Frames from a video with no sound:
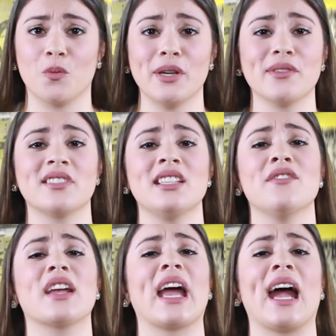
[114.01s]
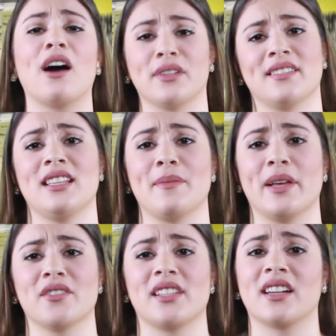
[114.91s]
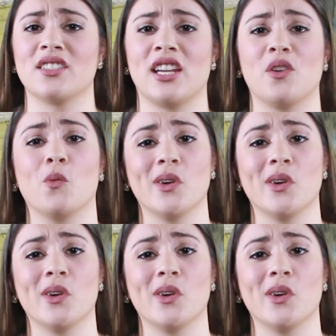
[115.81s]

we receive countless emails that contain